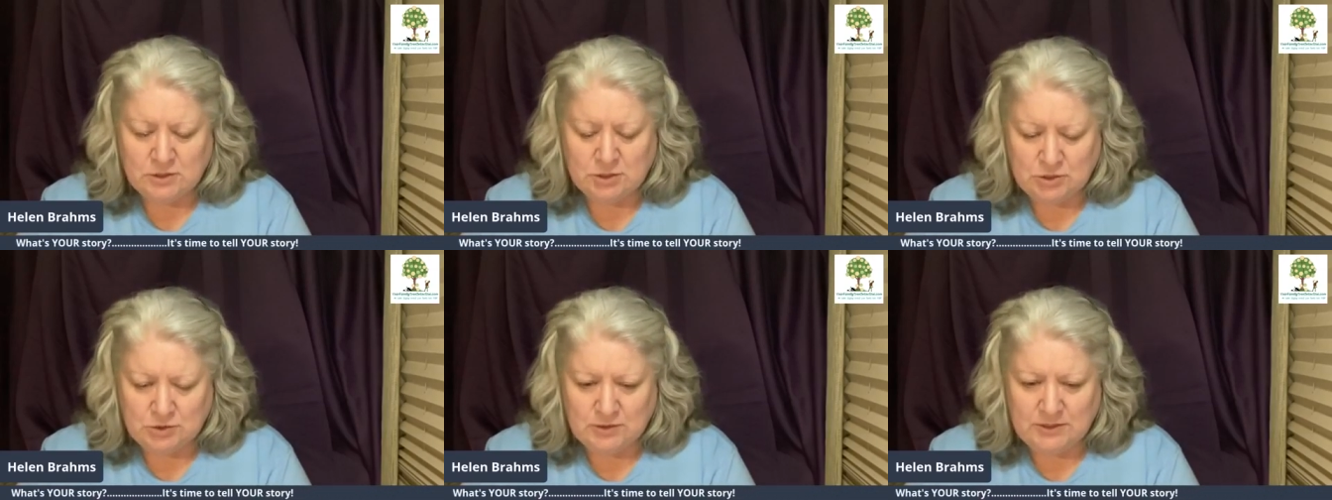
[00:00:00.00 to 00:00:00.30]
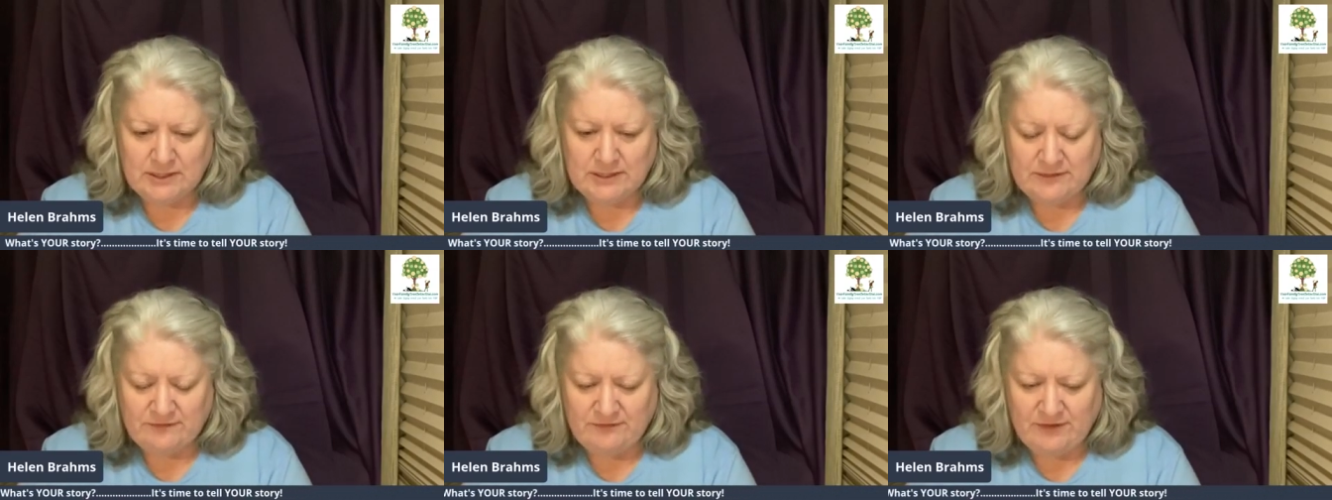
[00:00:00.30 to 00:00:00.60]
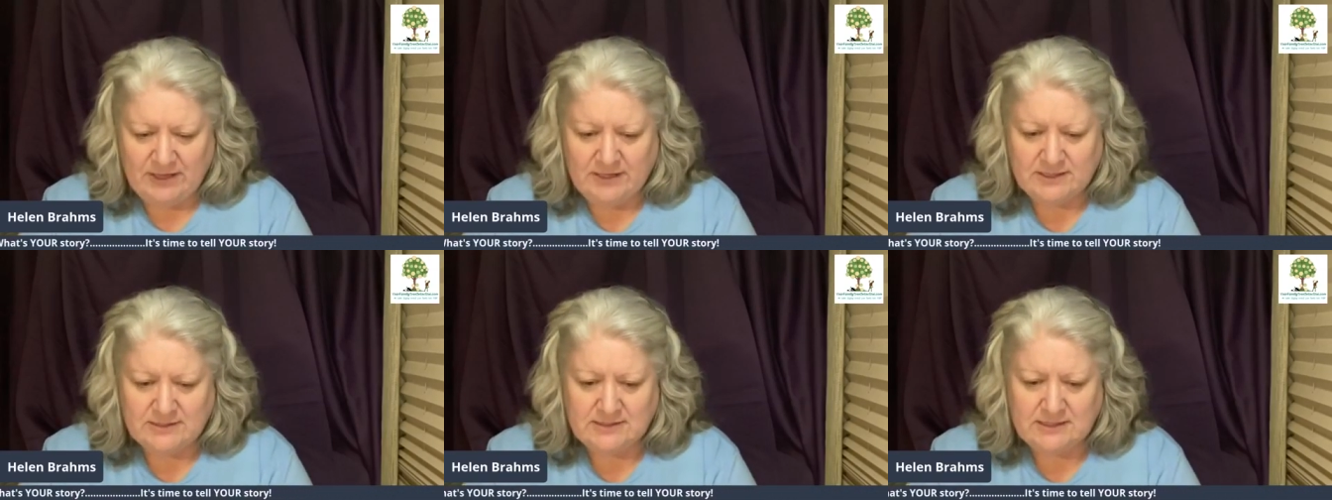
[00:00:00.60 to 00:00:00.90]
shooting in
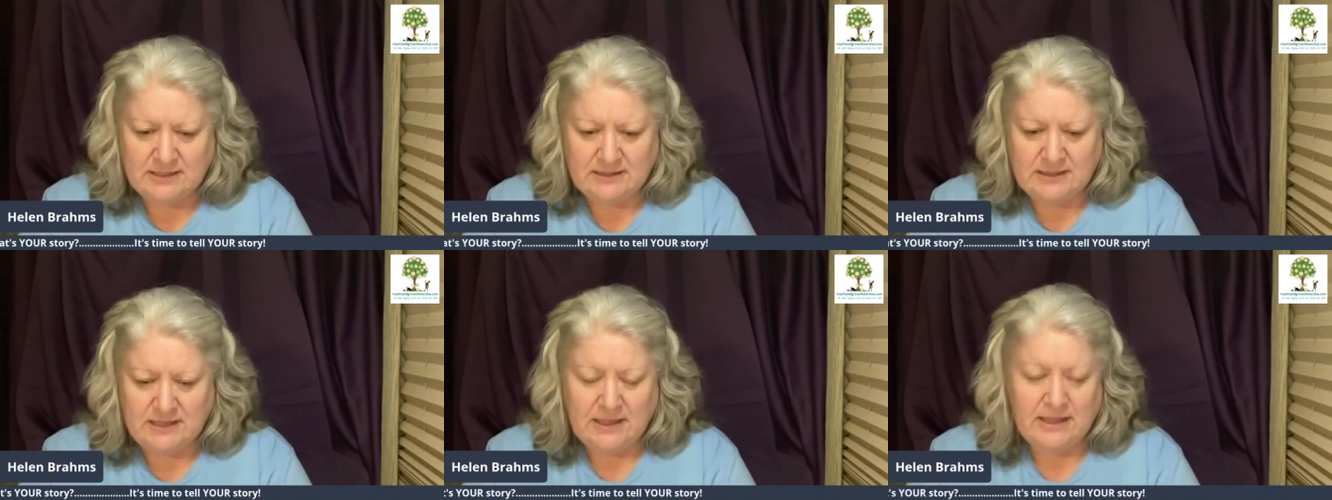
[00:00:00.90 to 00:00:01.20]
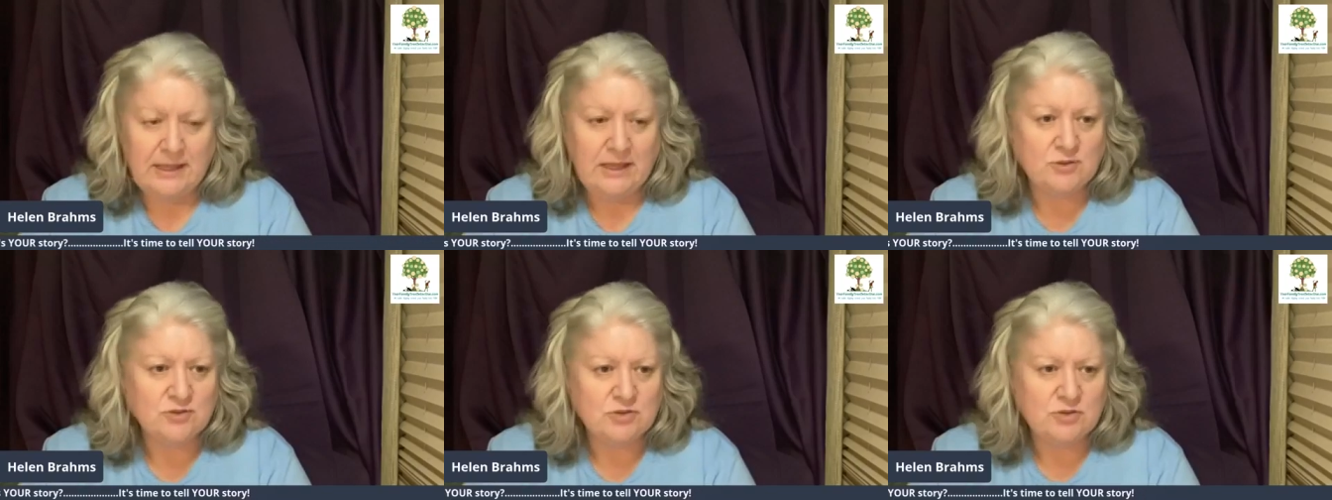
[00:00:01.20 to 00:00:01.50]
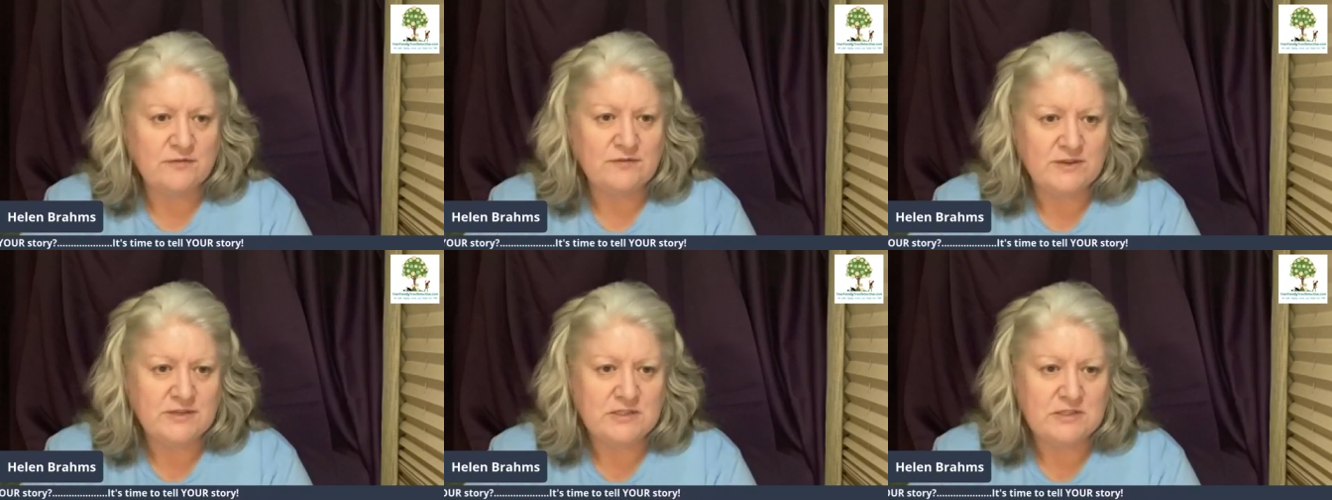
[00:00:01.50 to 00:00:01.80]
Vegas at that
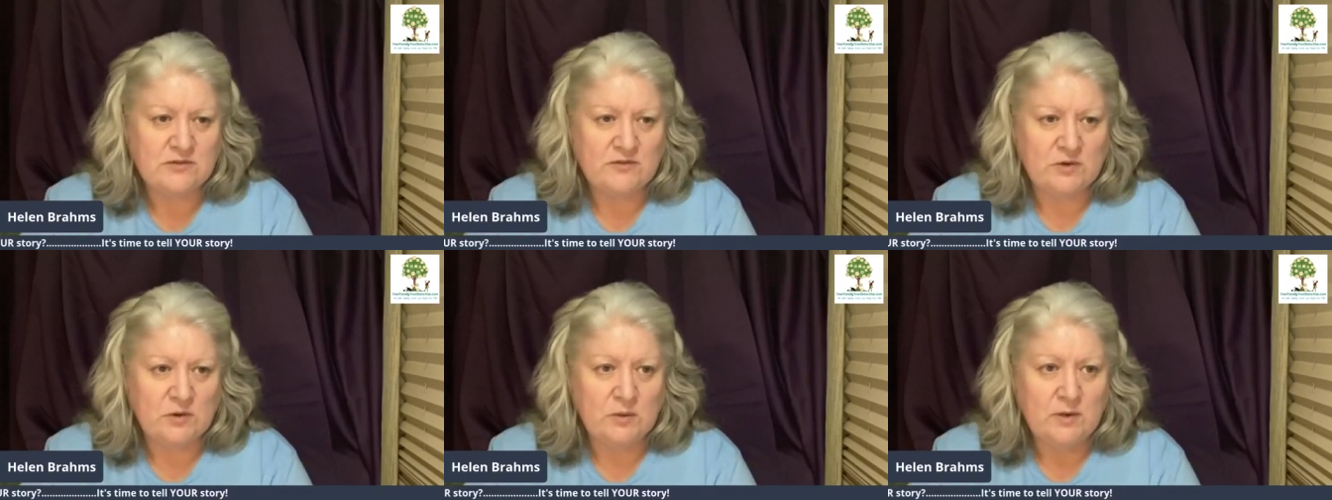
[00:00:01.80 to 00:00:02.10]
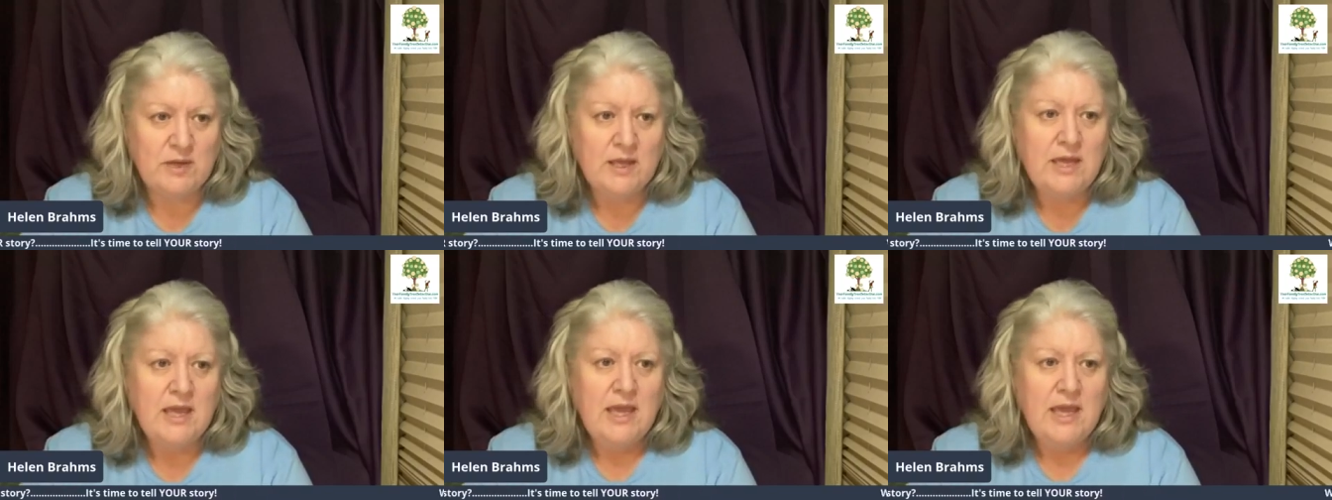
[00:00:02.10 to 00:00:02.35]
country festival,